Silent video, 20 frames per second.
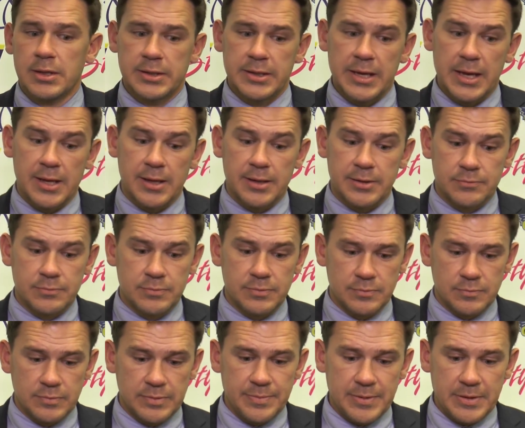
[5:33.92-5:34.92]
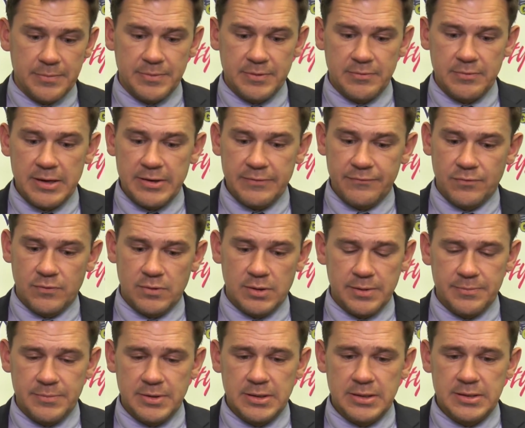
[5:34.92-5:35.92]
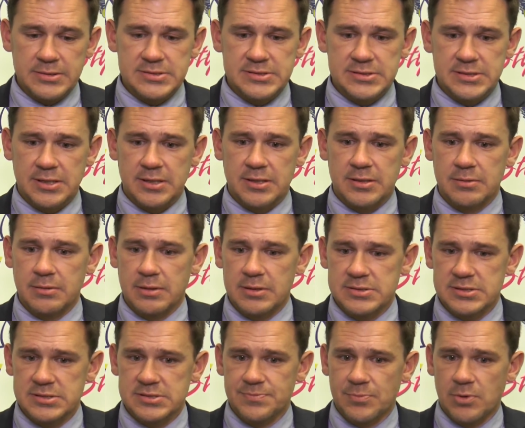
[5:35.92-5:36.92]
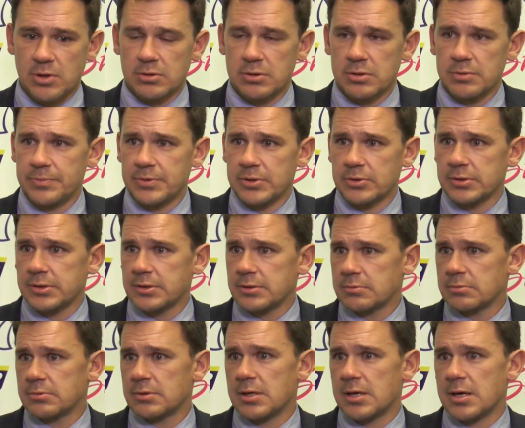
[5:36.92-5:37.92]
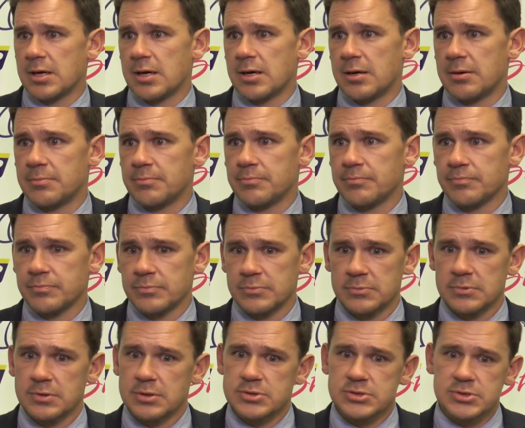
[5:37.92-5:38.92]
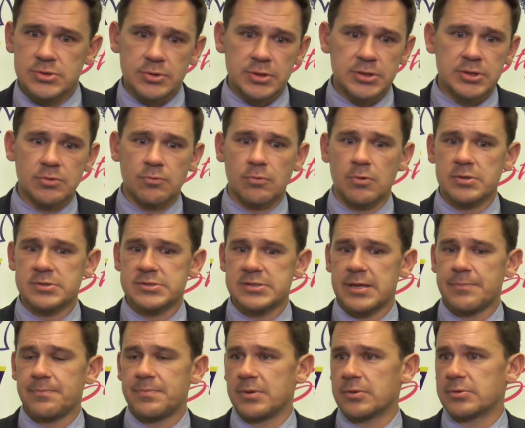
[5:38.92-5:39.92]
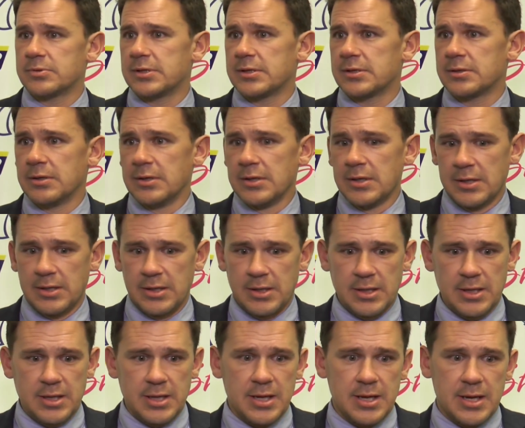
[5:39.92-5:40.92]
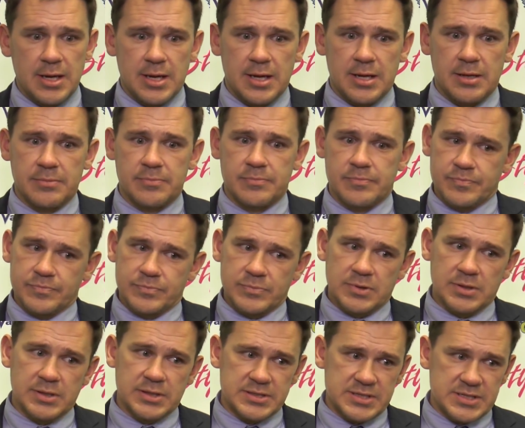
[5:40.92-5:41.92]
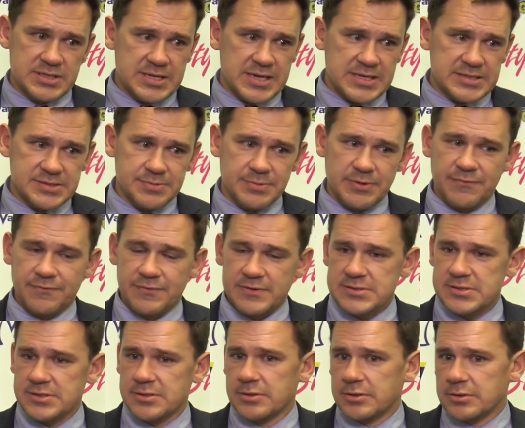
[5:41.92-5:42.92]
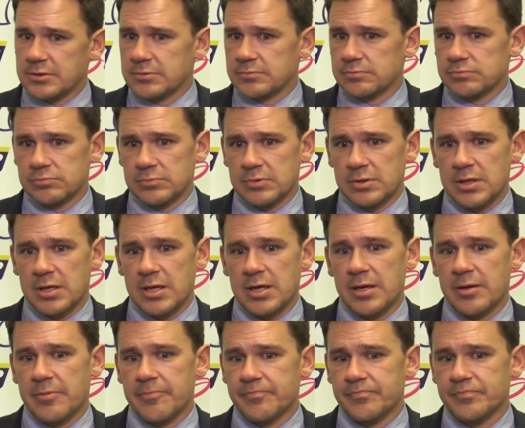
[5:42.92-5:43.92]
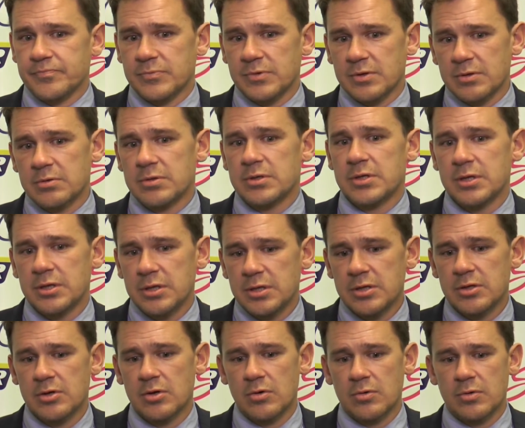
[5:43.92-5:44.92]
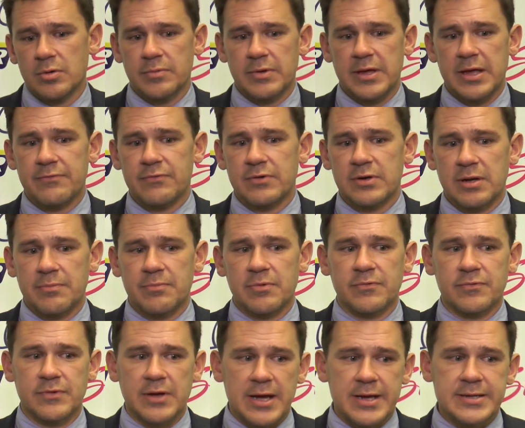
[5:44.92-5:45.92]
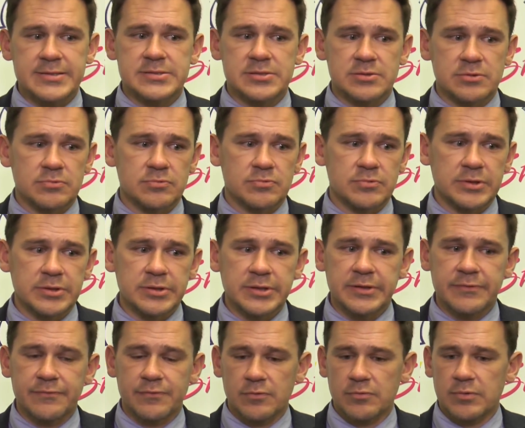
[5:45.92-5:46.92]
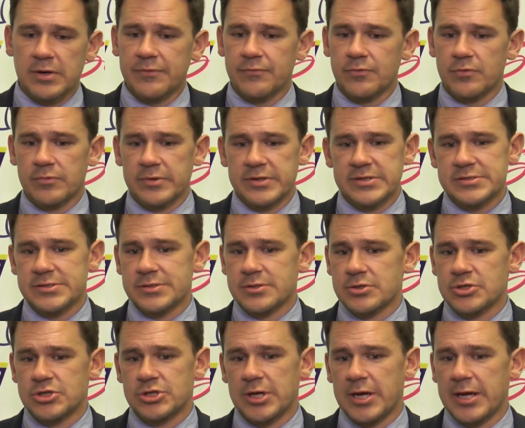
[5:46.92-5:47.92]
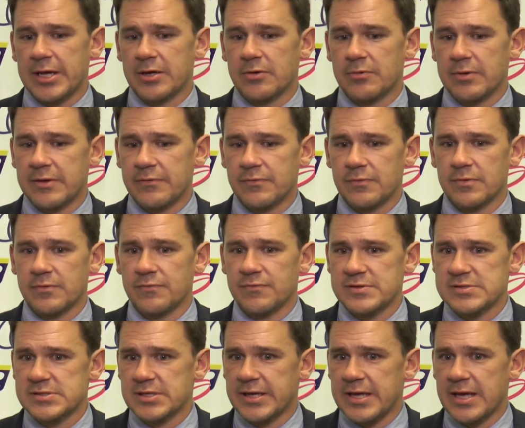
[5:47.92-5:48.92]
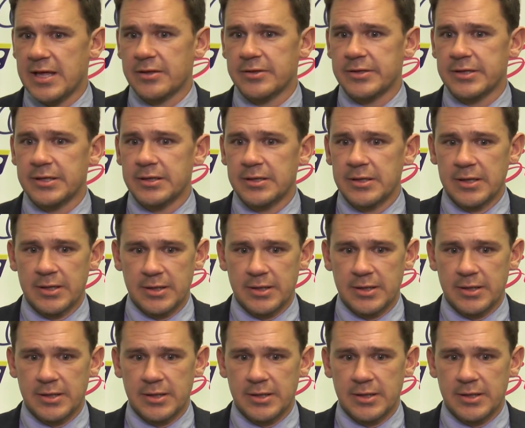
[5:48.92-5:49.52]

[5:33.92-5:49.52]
Yeah, and we better be ready for it. I mean, it's a small little building. They're suited towards that building. It has to be physical. And we have a number of guys who really, for whatever reason, are shying away from the physicality.